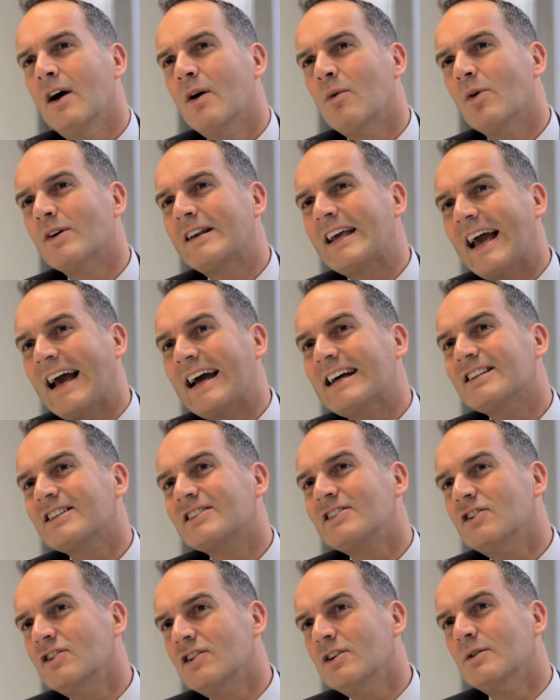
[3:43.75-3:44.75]
What it has
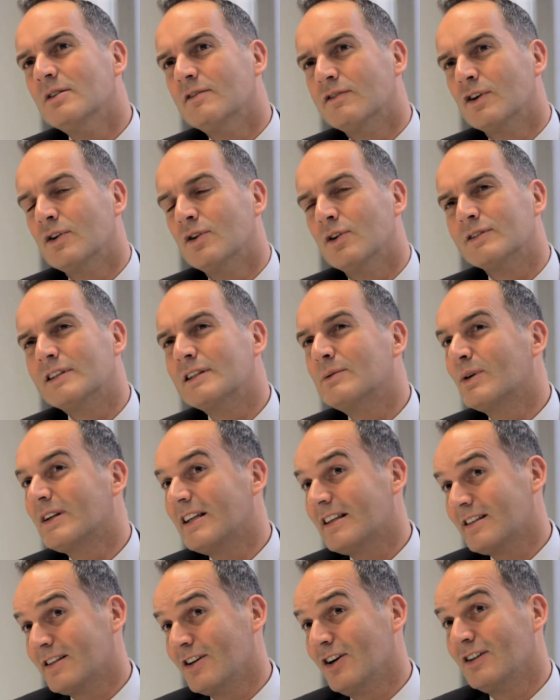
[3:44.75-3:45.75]
to do, of course, is what
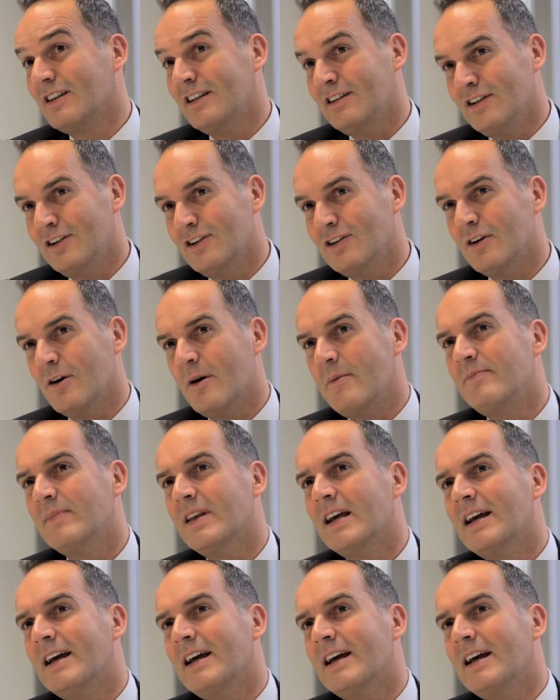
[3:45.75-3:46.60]
it started to do,